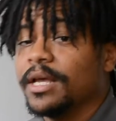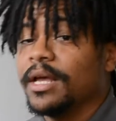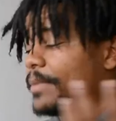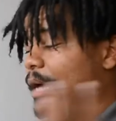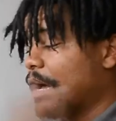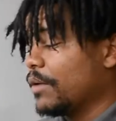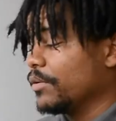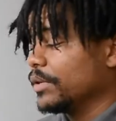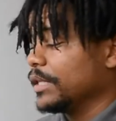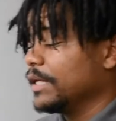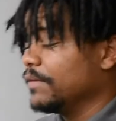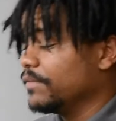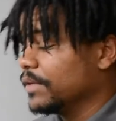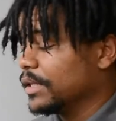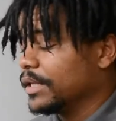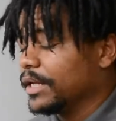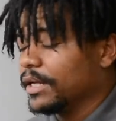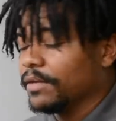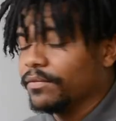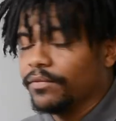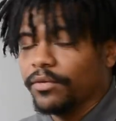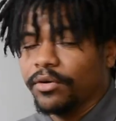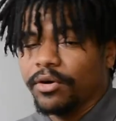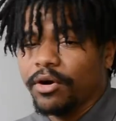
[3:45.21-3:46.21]
I will leave a
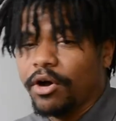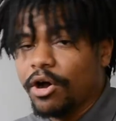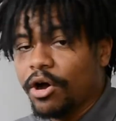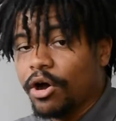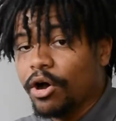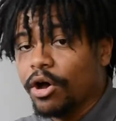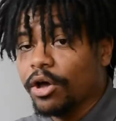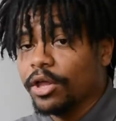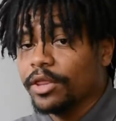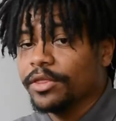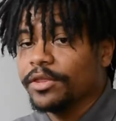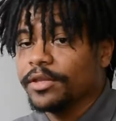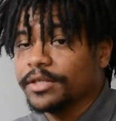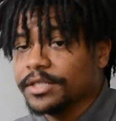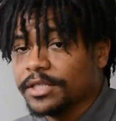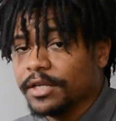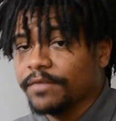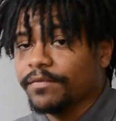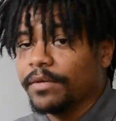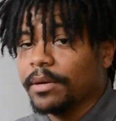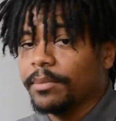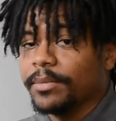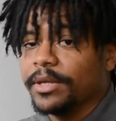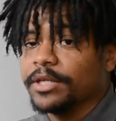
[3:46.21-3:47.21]
link for all the
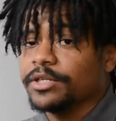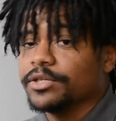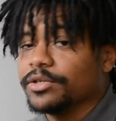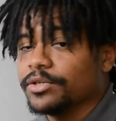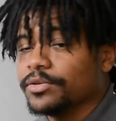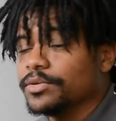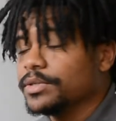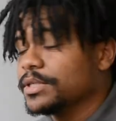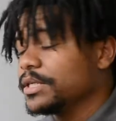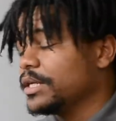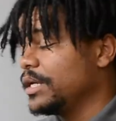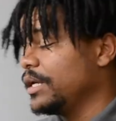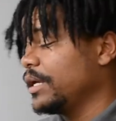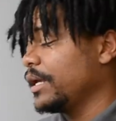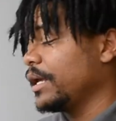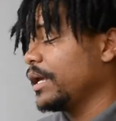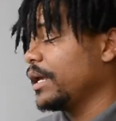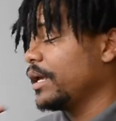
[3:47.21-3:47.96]
stuff I'm introducing.